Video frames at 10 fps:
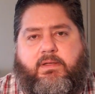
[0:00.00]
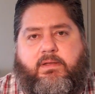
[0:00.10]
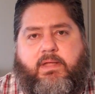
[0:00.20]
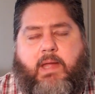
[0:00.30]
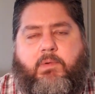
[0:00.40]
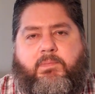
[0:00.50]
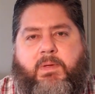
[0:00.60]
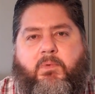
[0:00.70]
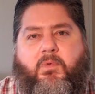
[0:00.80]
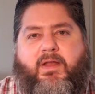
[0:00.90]
And when
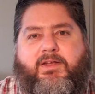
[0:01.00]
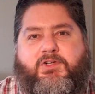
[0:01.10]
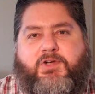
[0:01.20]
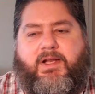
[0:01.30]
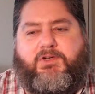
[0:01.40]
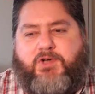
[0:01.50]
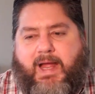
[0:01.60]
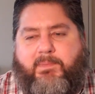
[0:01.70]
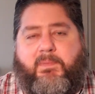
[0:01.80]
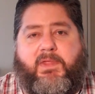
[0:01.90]
people wanted to try to
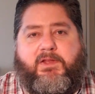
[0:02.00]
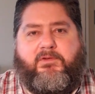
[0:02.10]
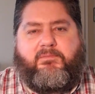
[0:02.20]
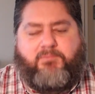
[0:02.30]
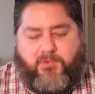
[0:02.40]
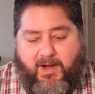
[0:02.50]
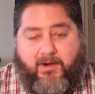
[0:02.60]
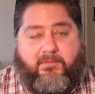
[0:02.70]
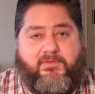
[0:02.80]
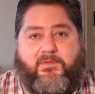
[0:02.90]
trap him, they knew
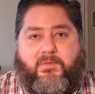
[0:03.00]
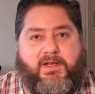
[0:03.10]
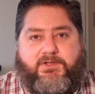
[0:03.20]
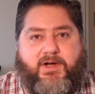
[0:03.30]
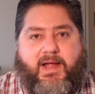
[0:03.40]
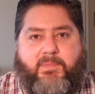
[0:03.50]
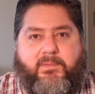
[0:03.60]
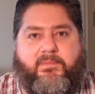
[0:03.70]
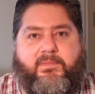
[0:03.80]
prayer was the way to trap him.